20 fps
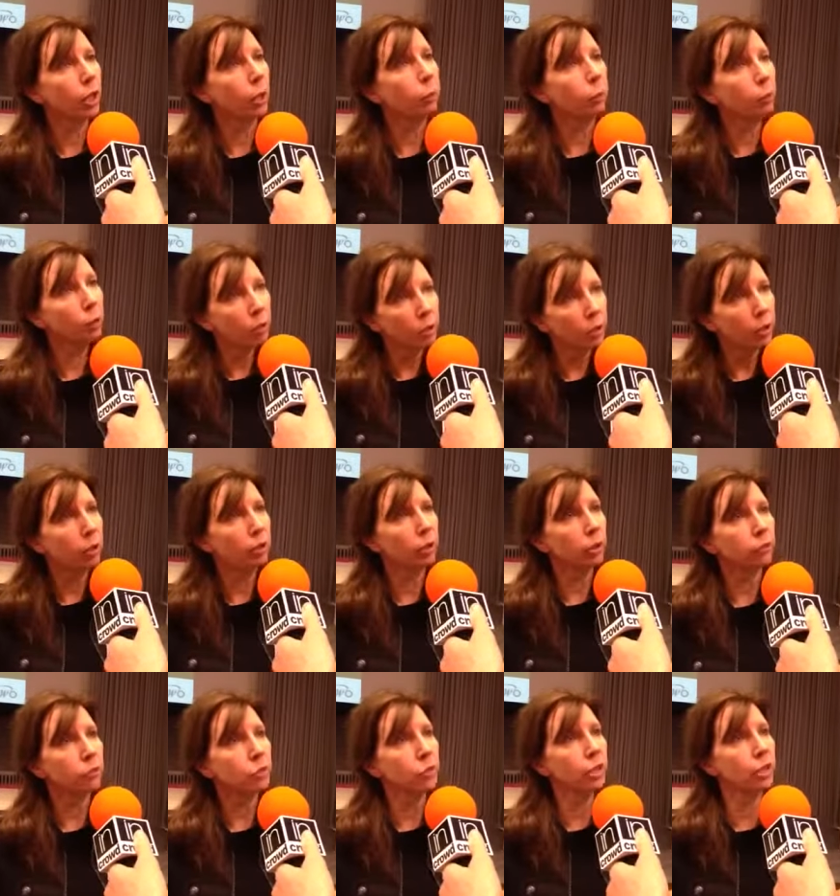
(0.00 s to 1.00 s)
among the
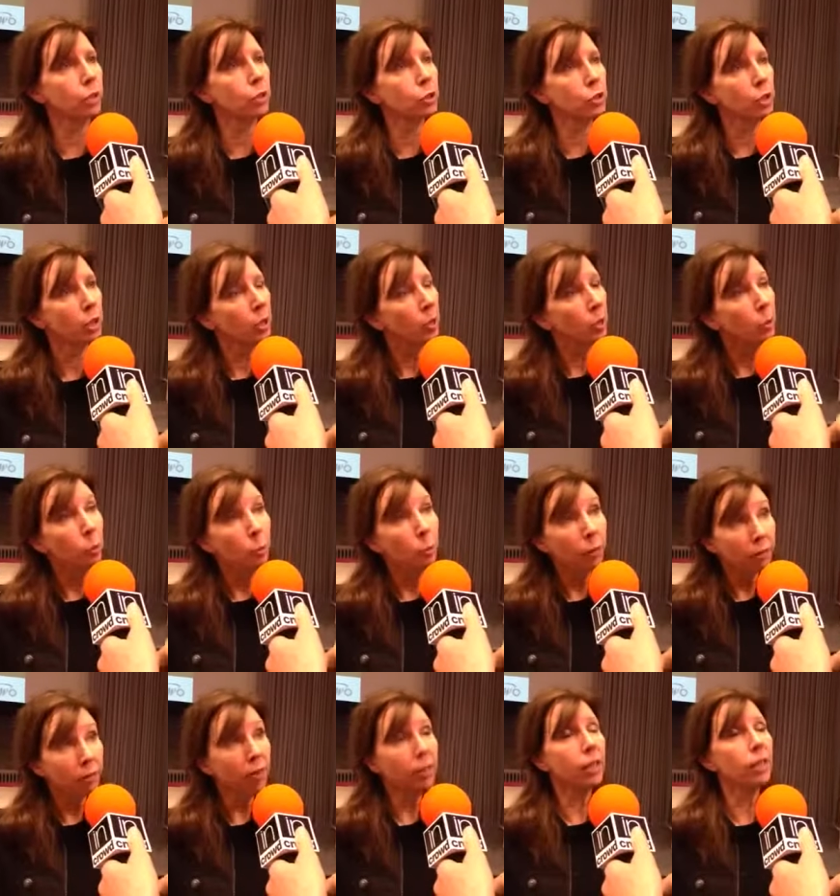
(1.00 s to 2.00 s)
nerve cells
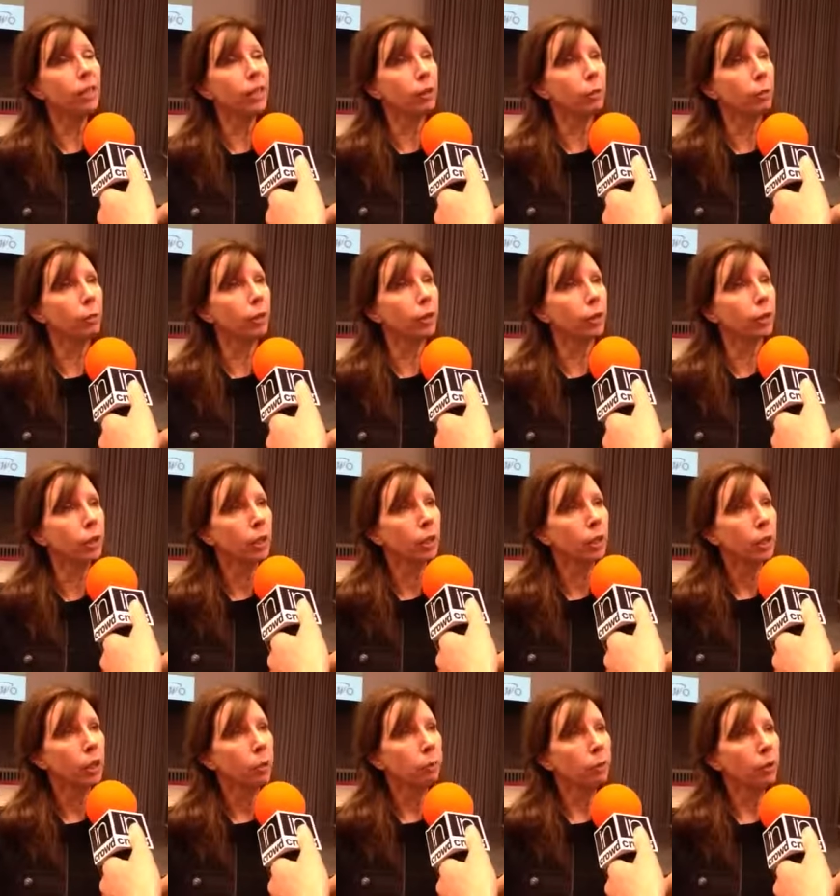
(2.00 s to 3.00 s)
within the network
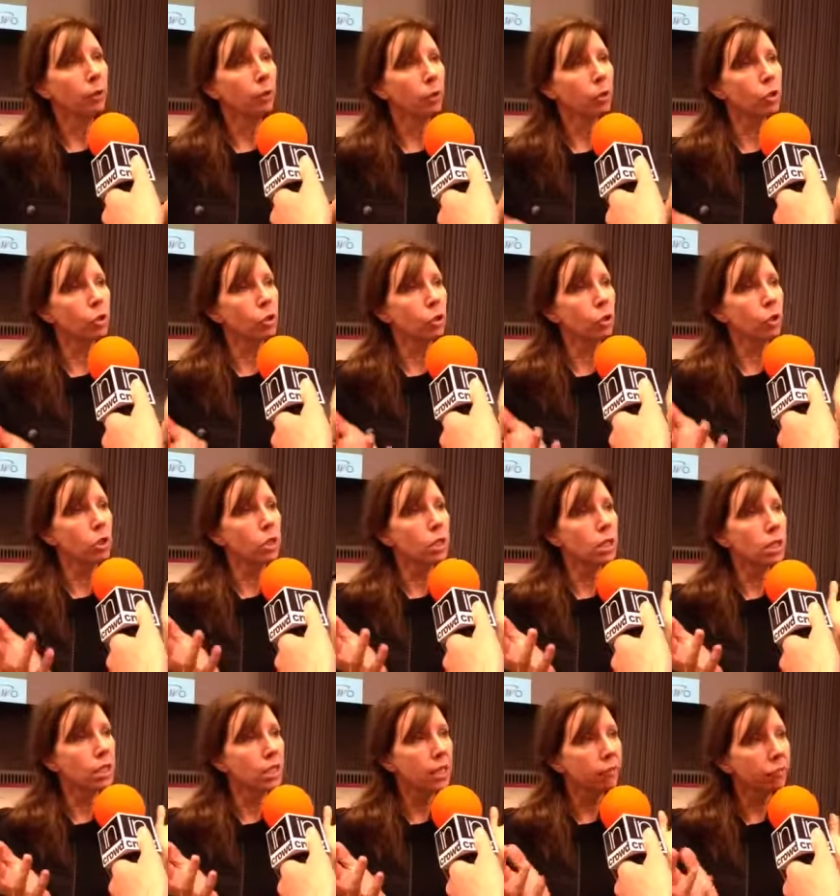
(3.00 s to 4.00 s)
because
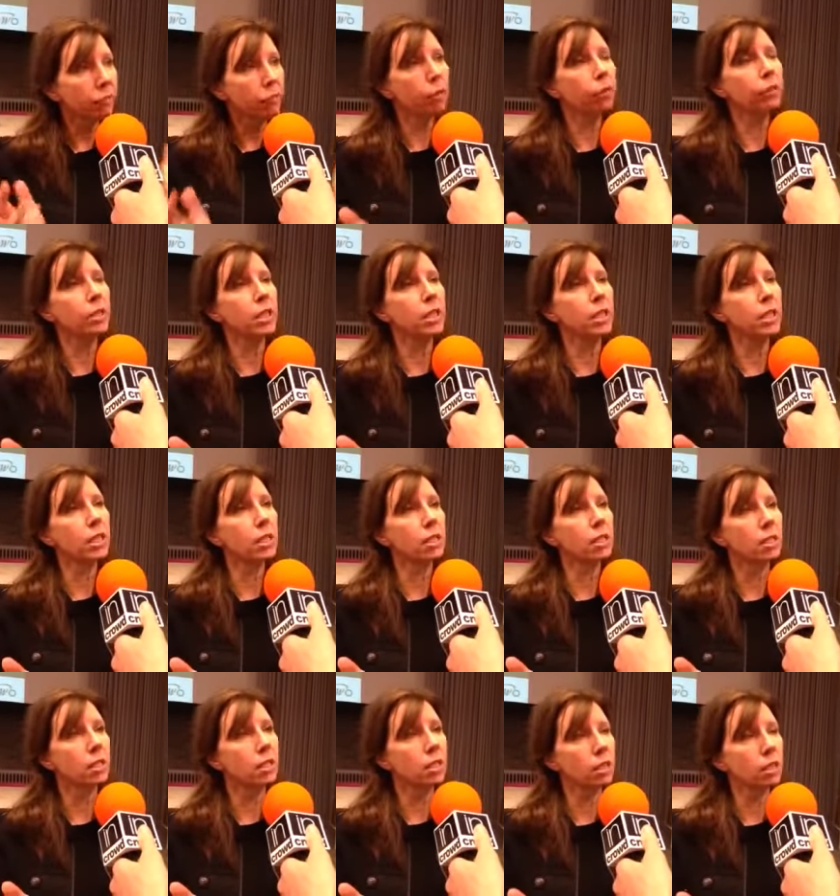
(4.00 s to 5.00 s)
several
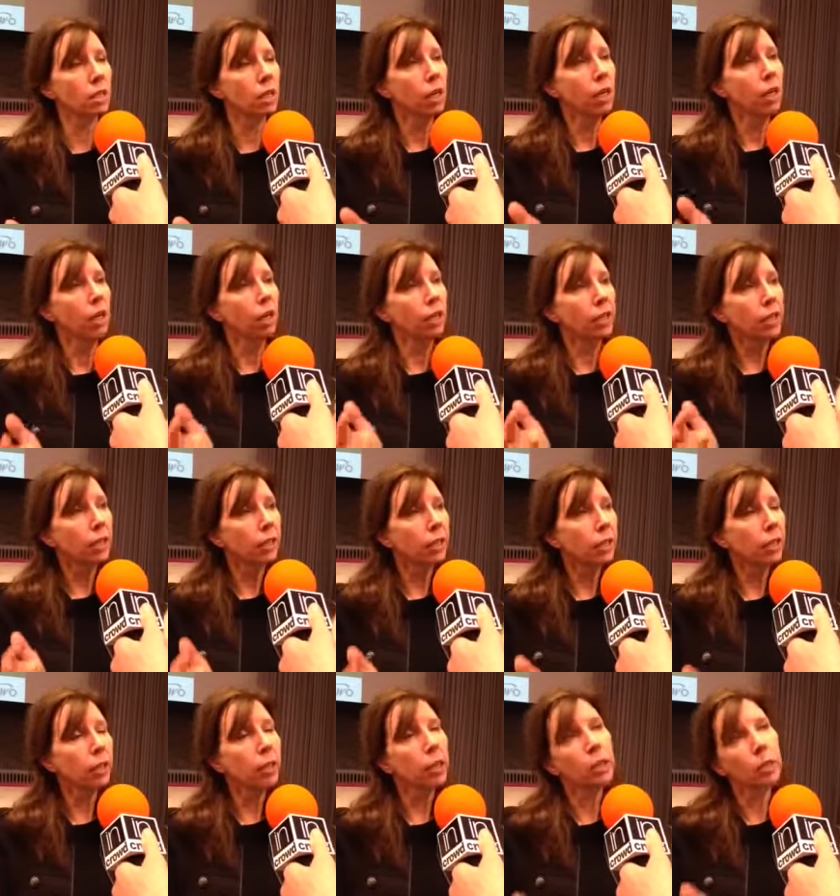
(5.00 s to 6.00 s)
diseases are
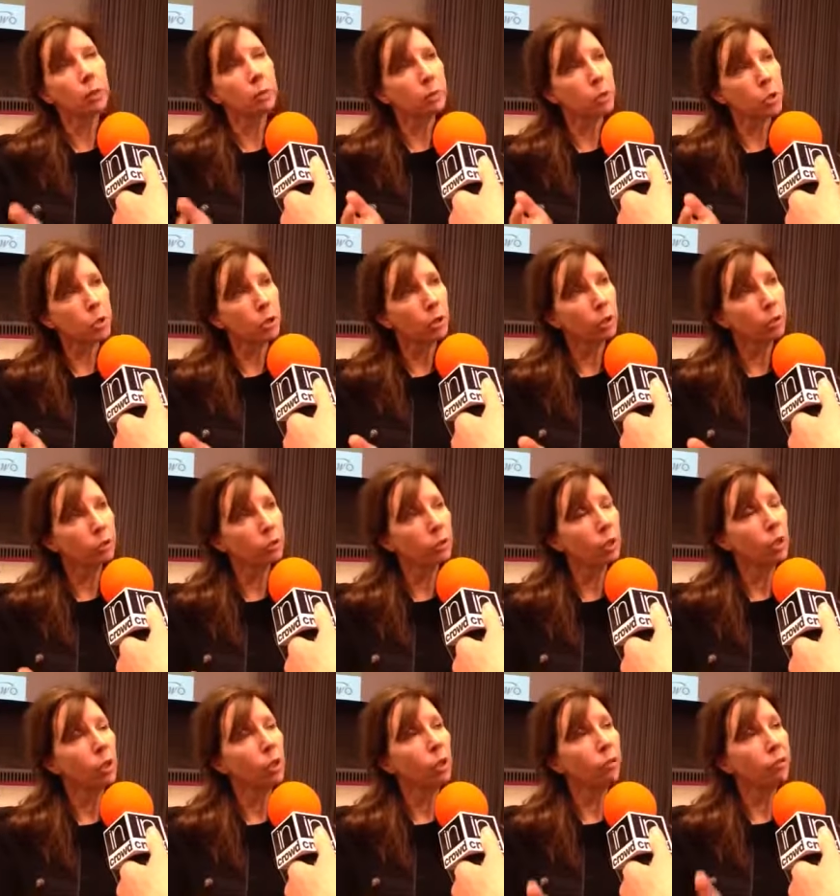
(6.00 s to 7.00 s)
clearly the result
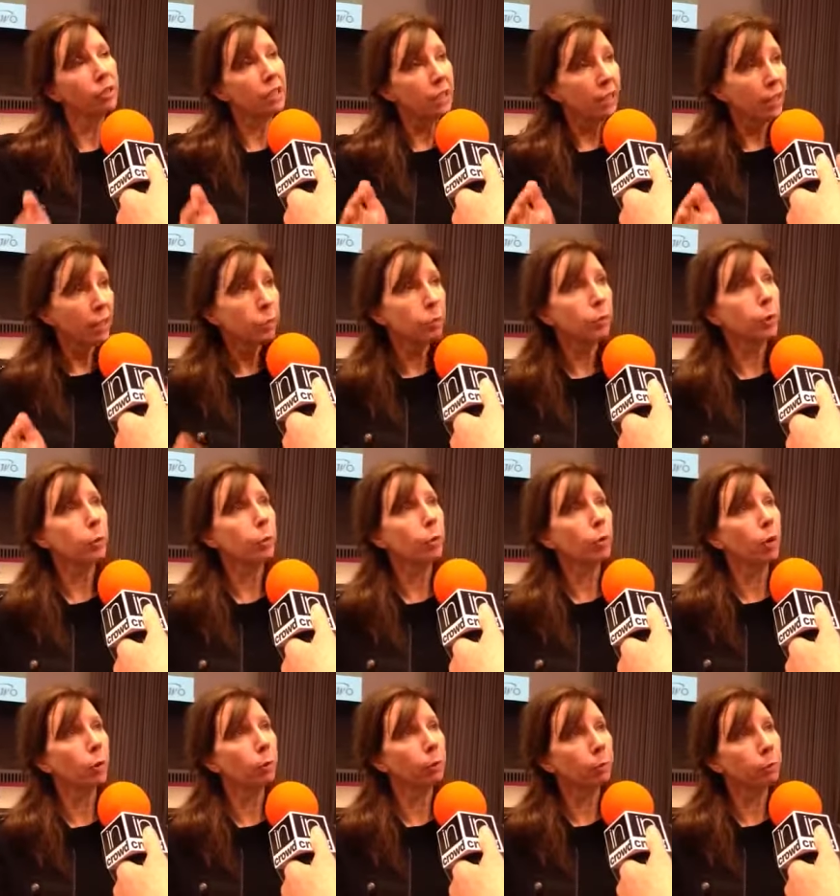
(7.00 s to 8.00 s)
of a network
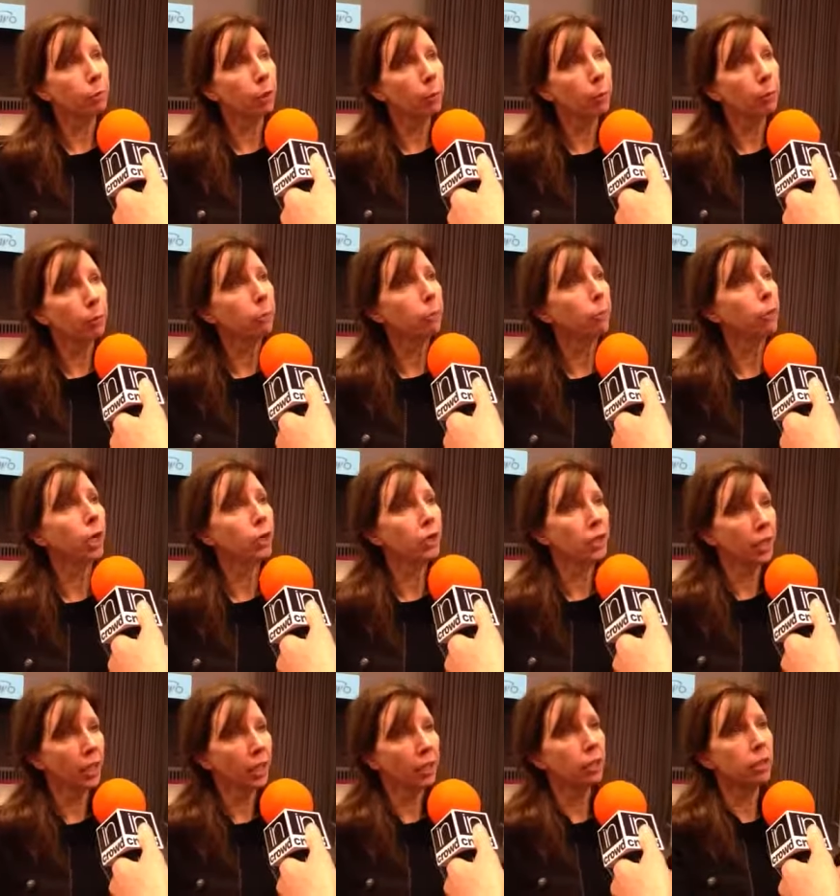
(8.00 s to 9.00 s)
pro problem rather
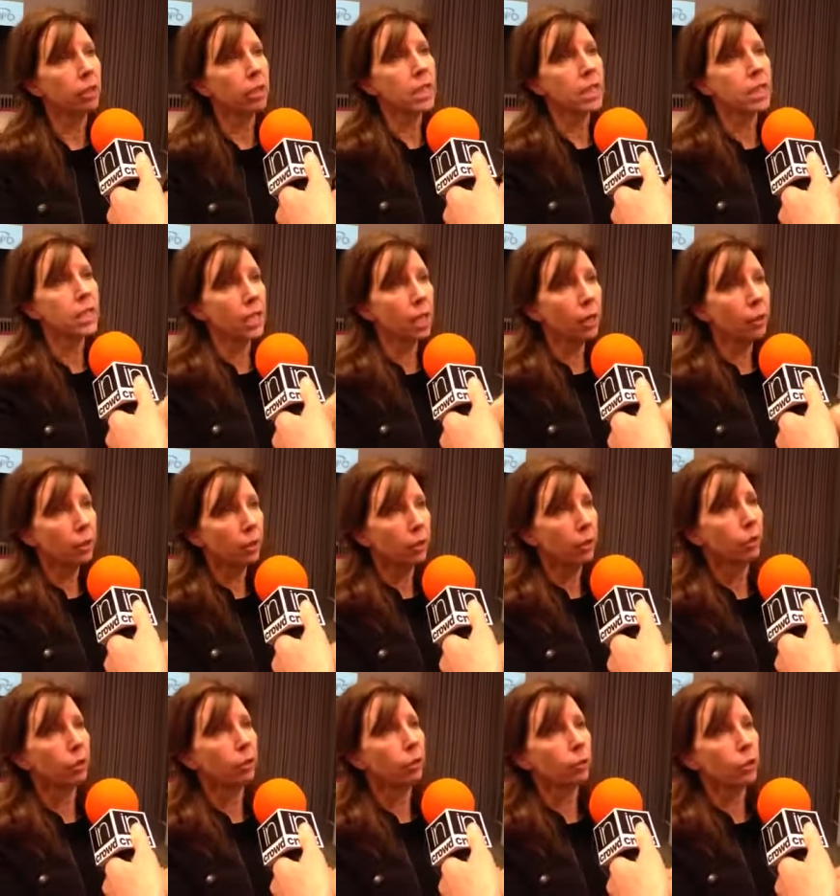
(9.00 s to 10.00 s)
than a
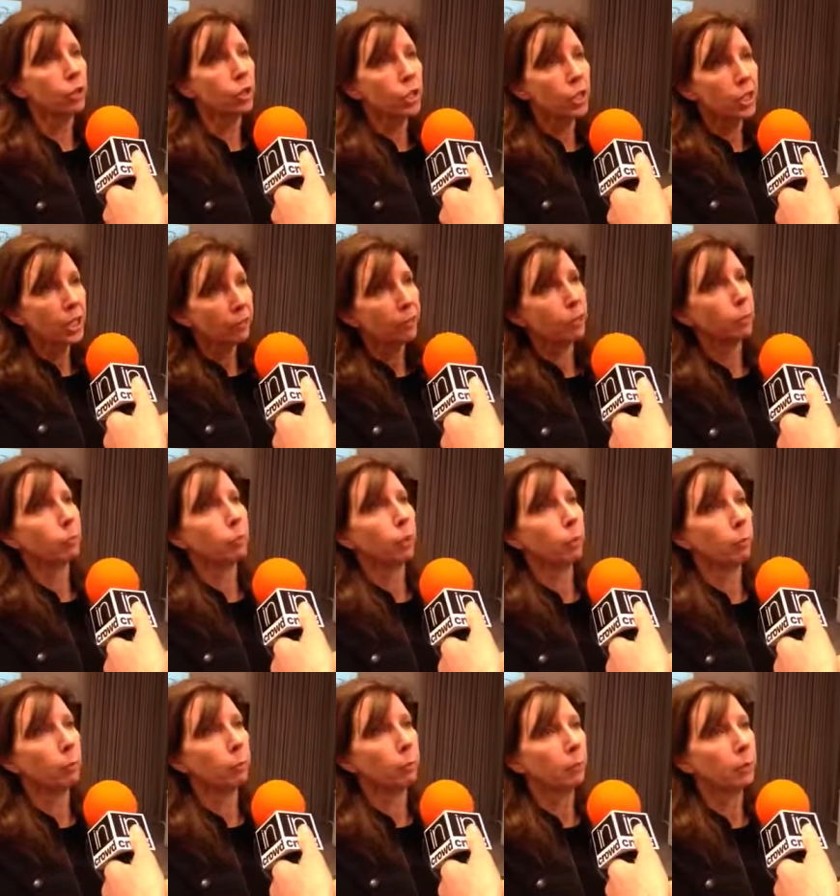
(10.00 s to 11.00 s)
cellular or genetic
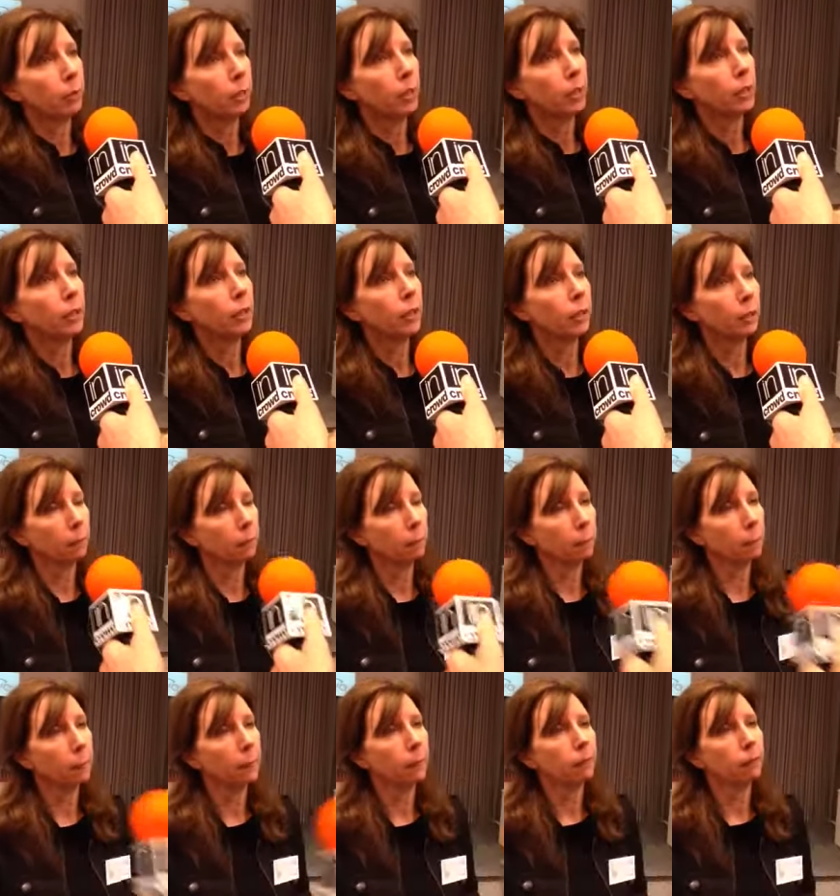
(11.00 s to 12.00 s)
problem. Mm -hmm. yeah.
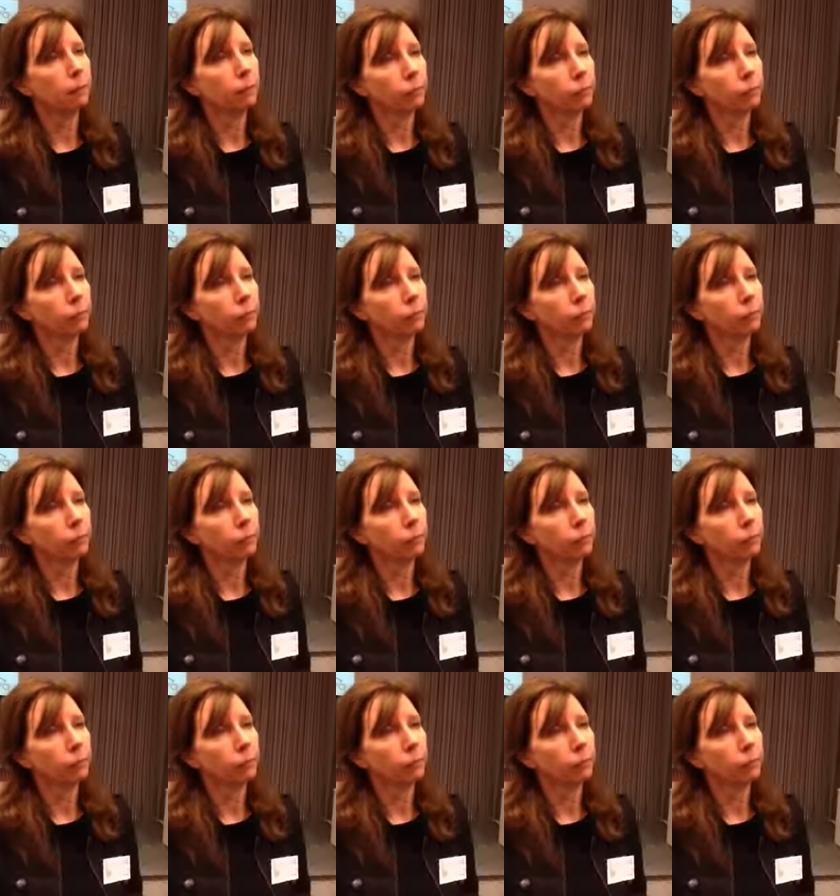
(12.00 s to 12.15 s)
yeah.